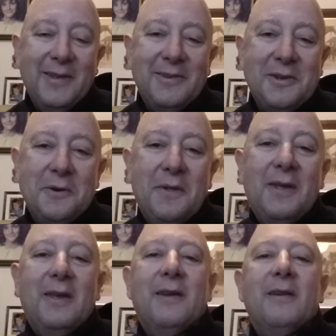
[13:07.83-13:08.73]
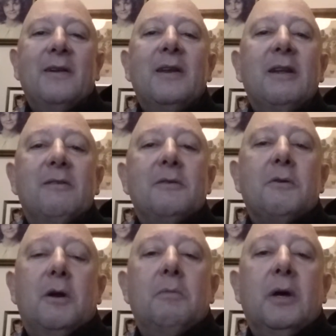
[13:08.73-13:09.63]
So let's
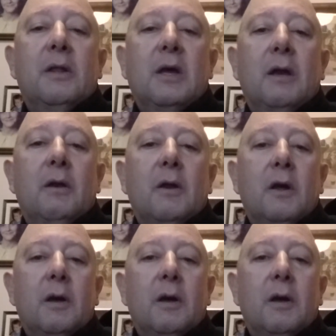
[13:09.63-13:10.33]
talk about that.